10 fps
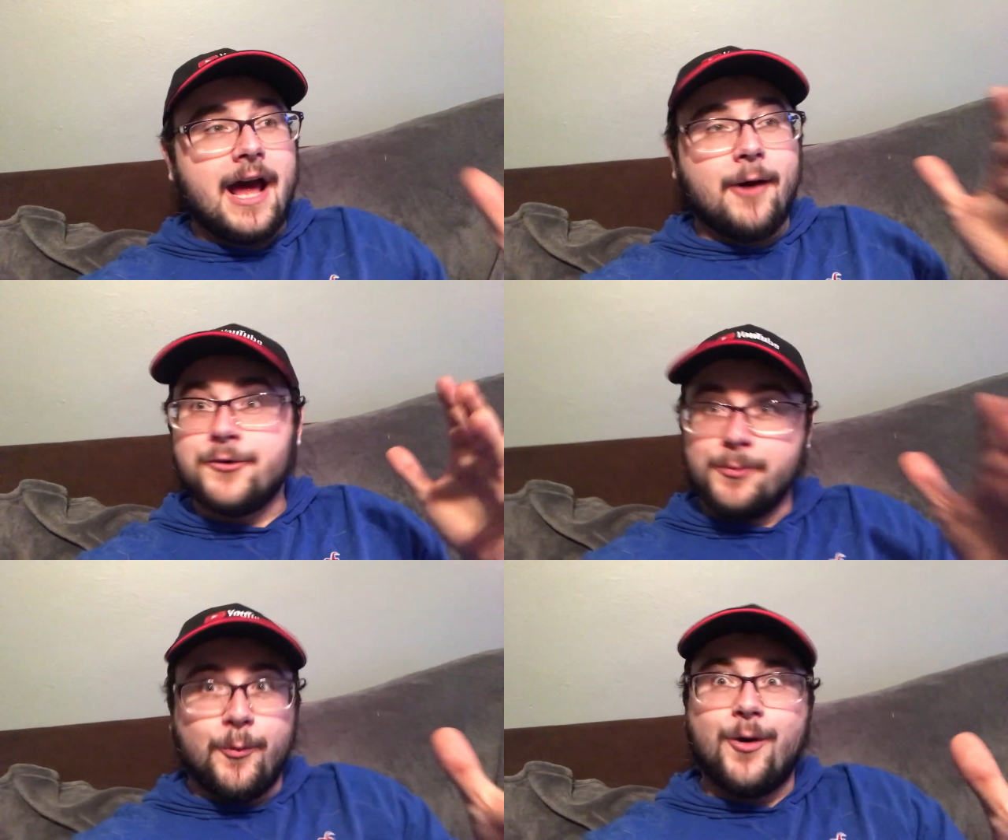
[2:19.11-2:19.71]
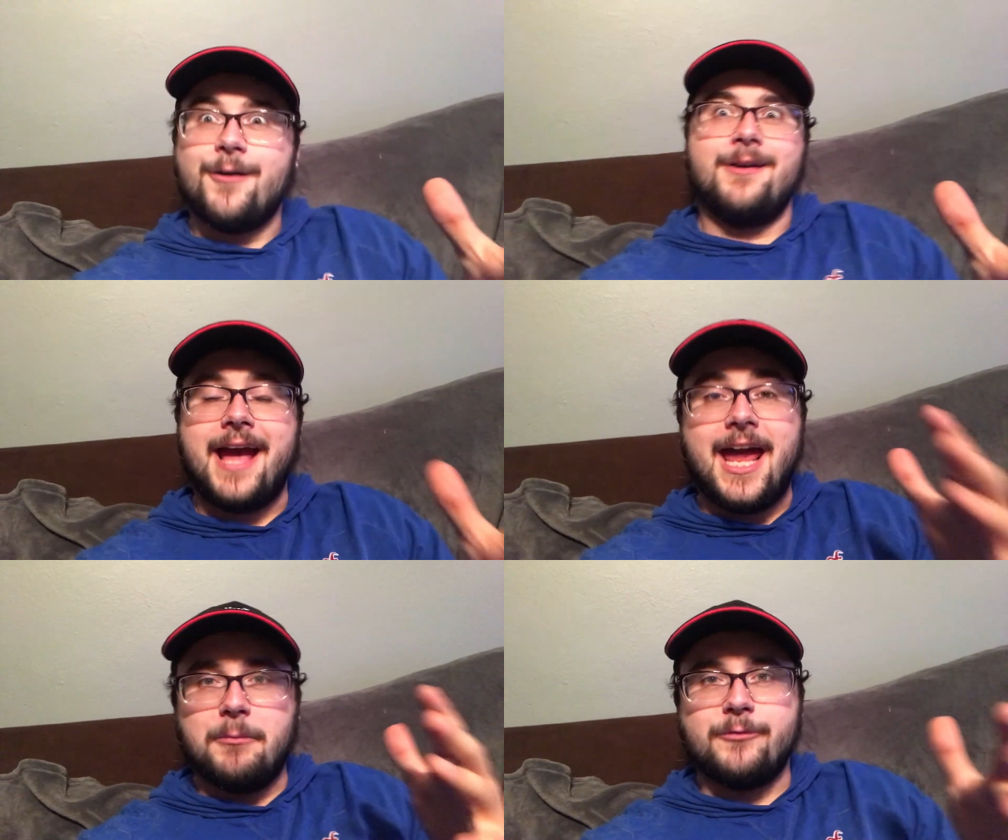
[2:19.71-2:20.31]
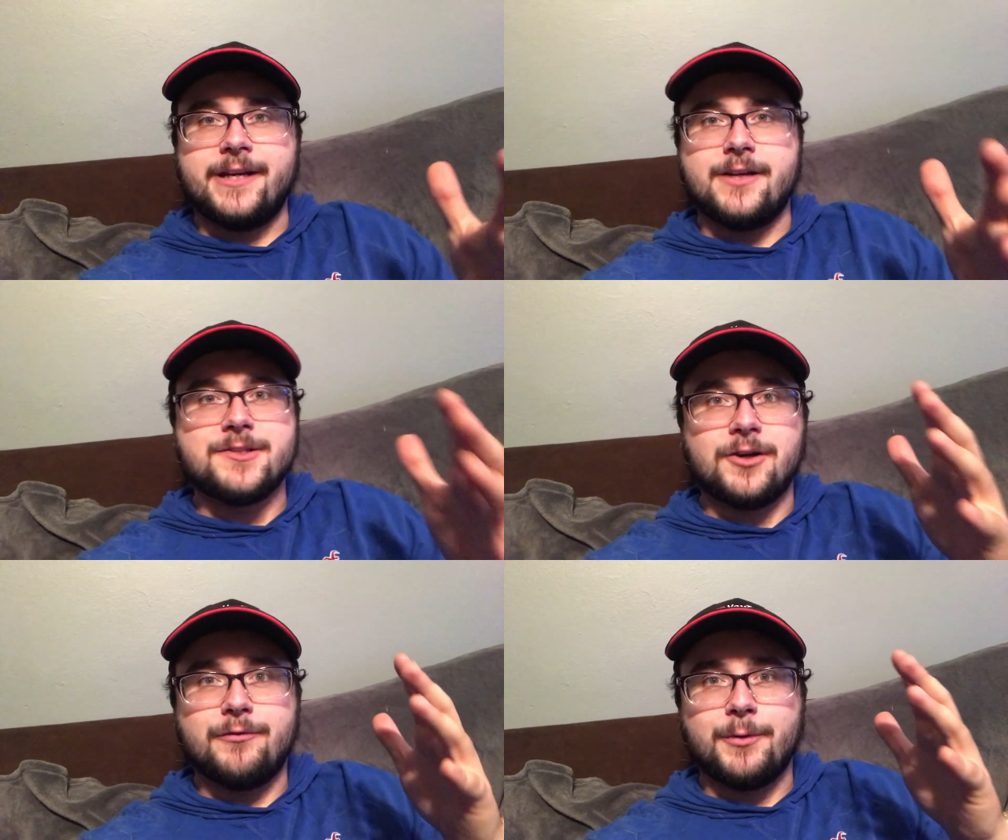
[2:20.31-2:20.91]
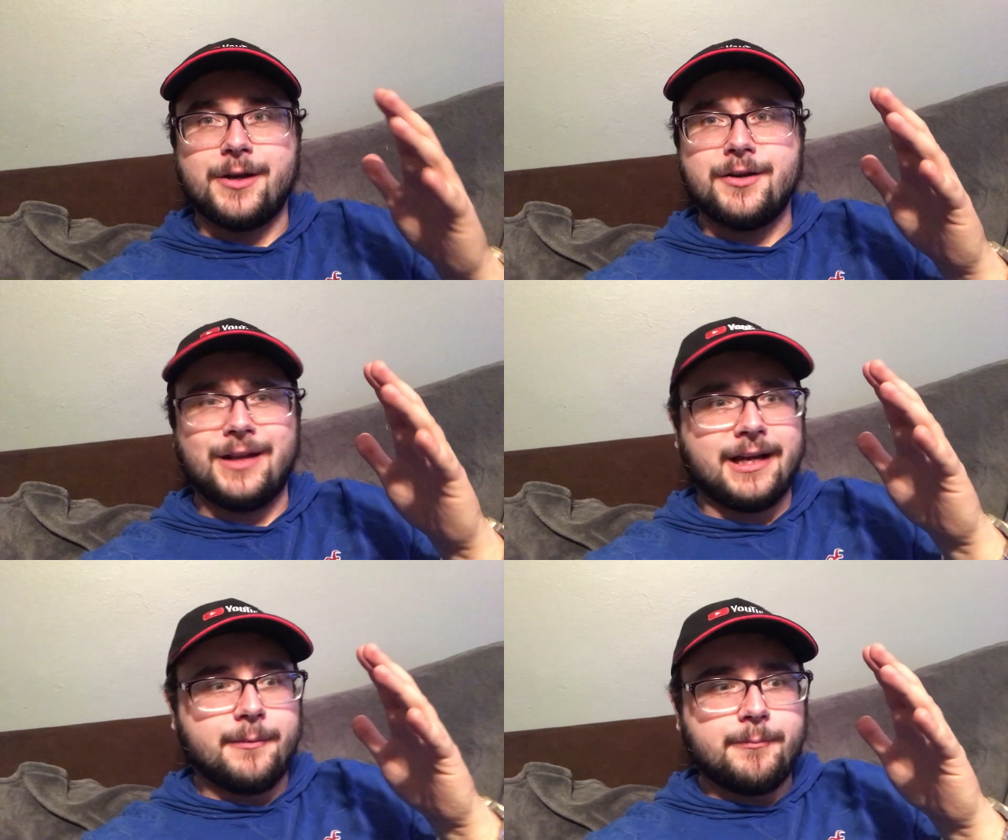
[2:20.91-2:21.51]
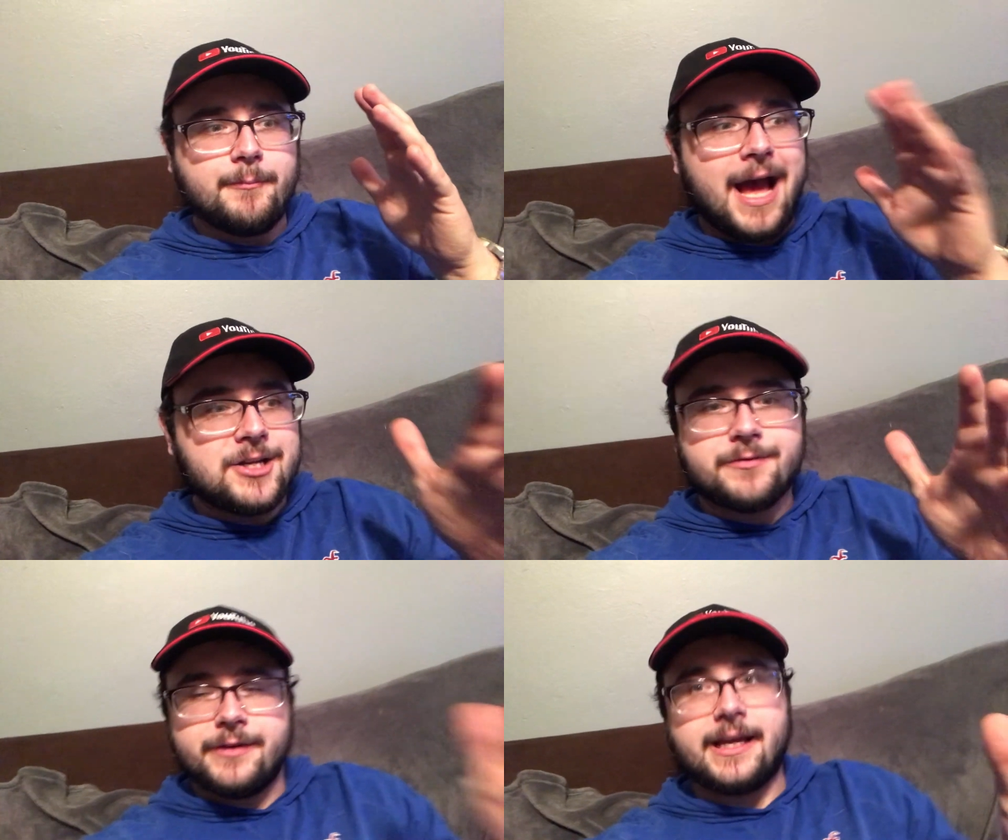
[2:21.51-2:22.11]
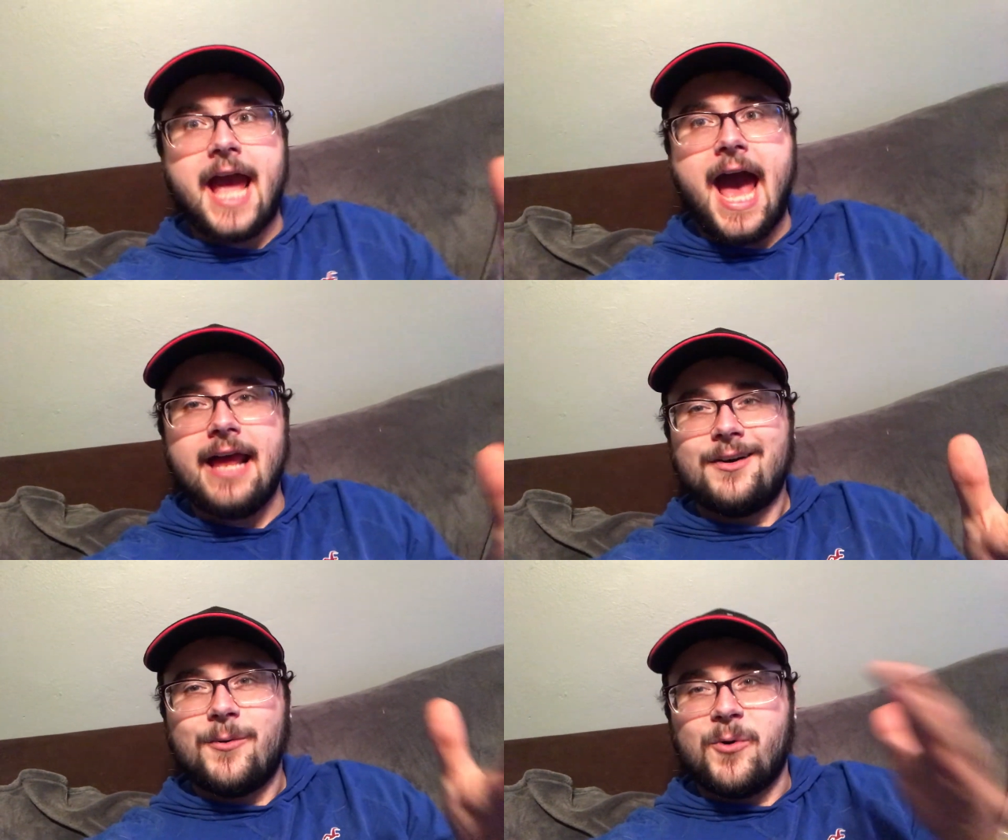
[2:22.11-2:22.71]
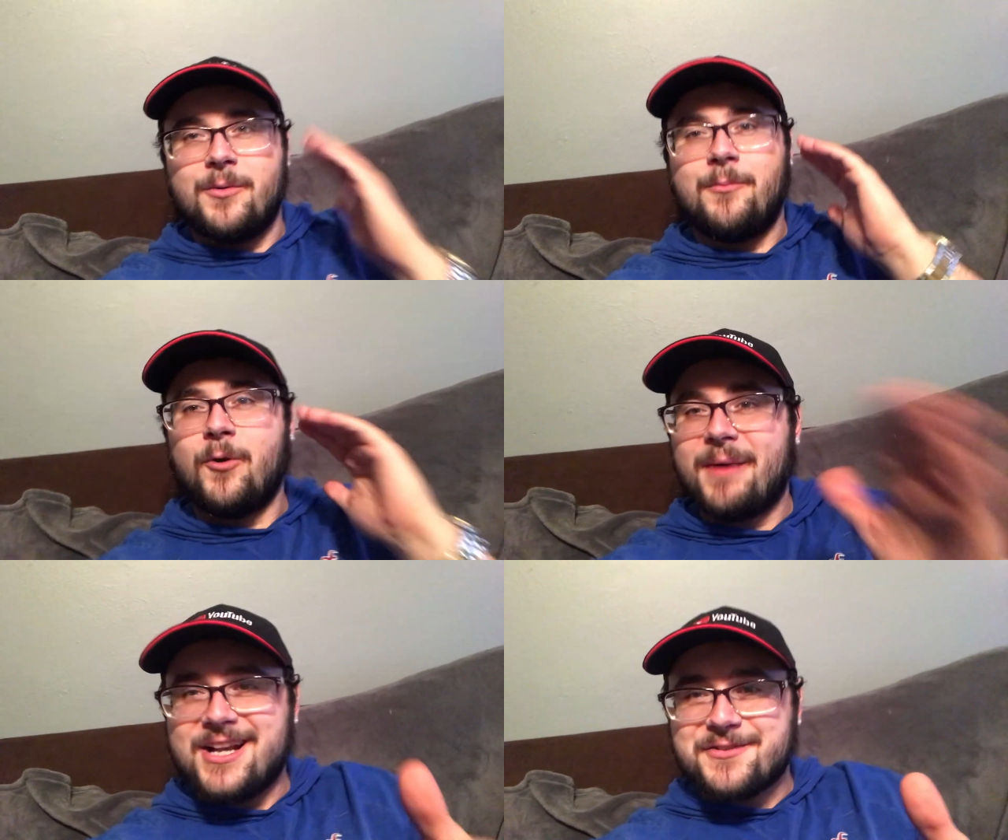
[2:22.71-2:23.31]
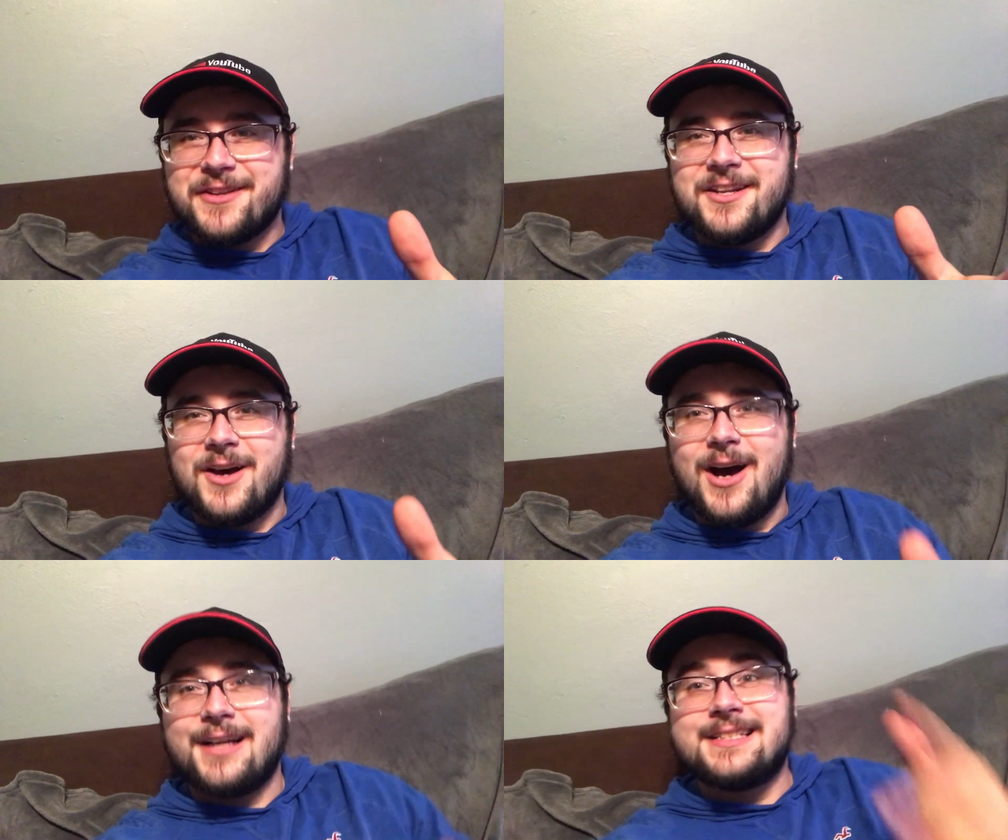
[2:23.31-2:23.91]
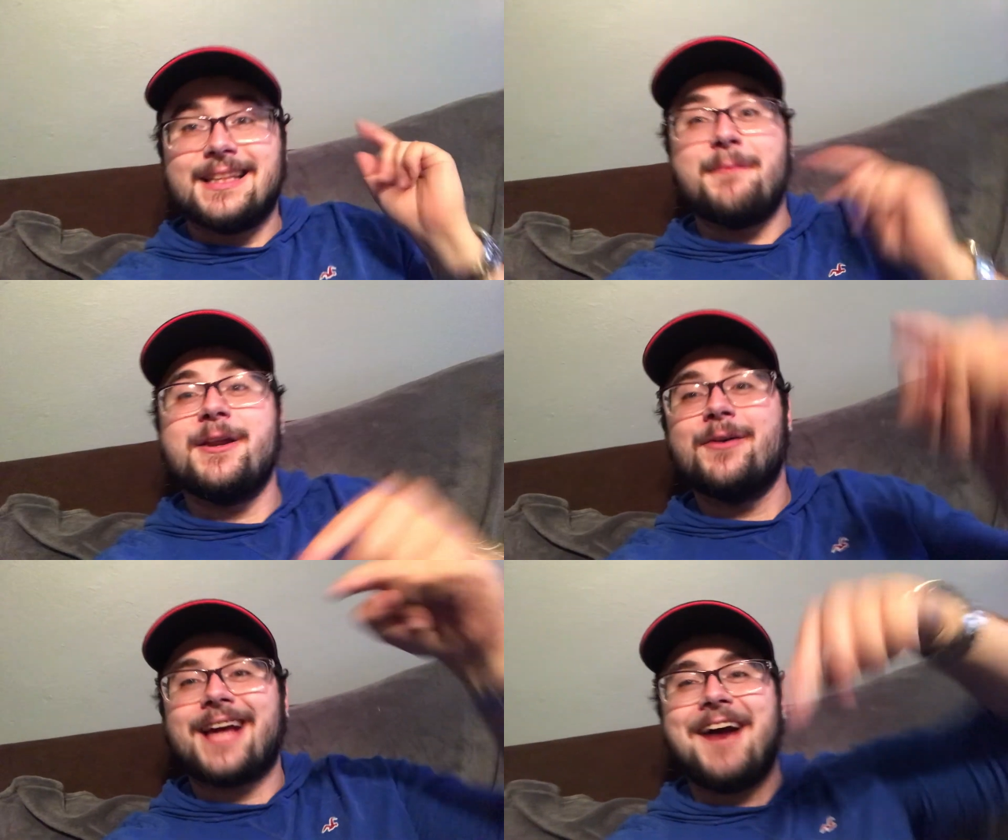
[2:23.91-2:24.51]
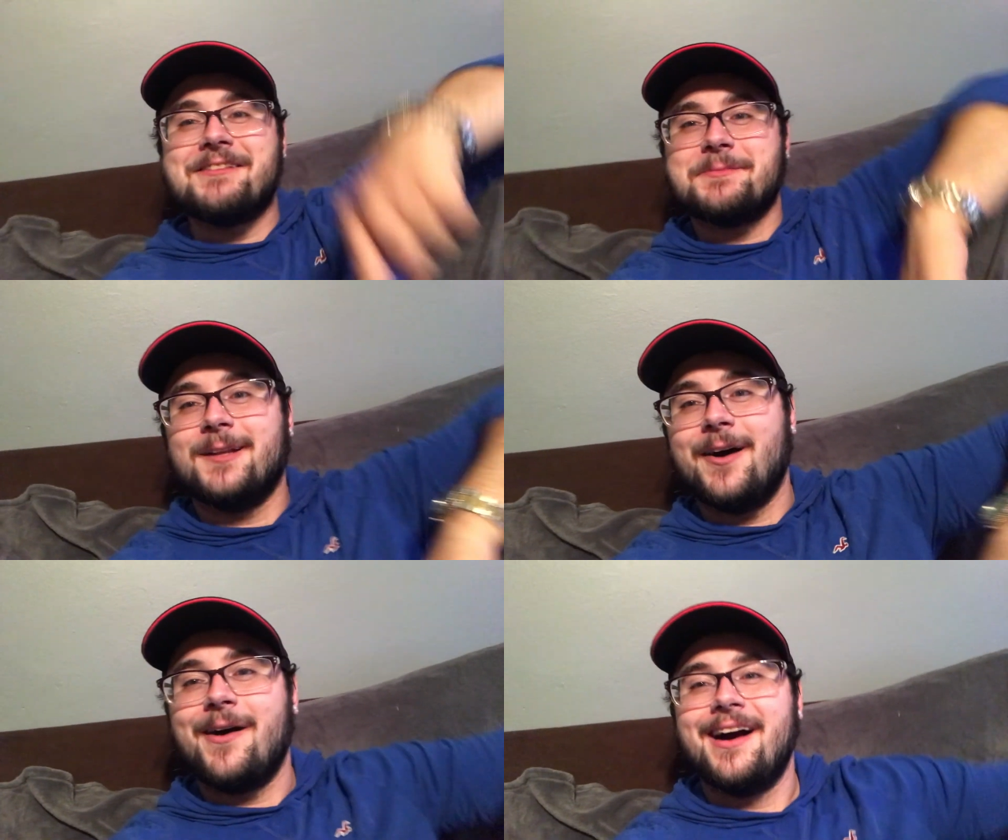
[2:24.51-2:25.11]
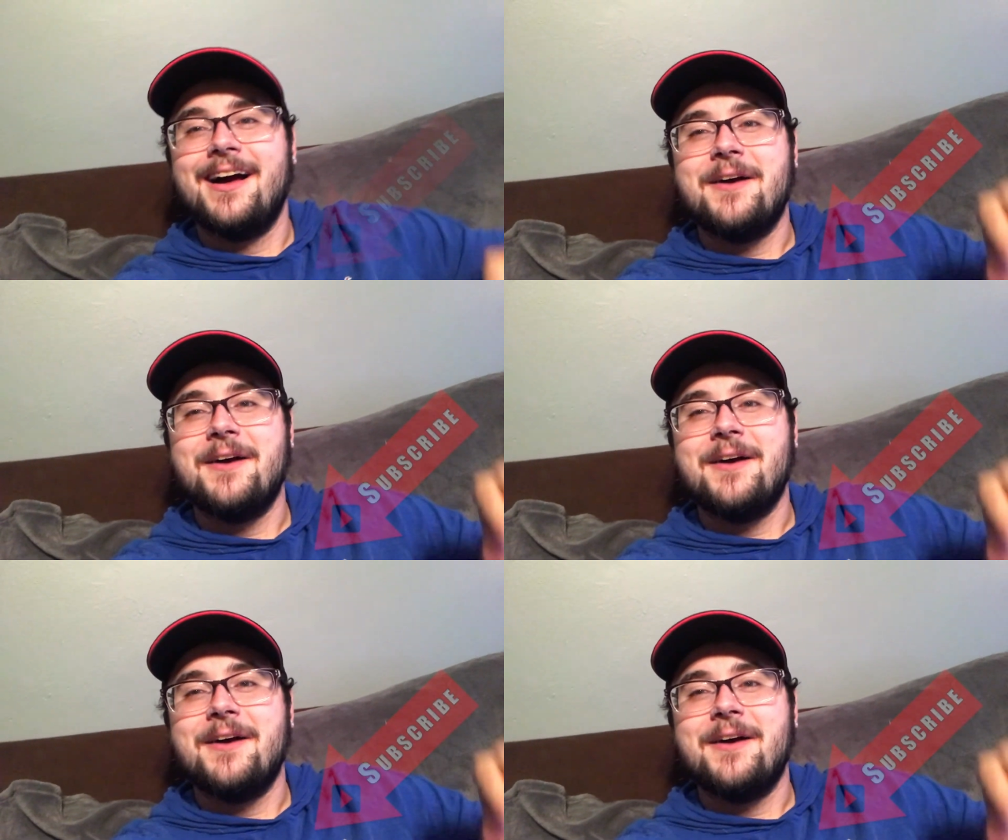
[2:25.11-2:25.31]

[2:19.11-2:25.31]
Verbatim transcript: I'll do more animal videos. So if you want to do like magic for the cat or more magic for the dogs, let me know in the comments below.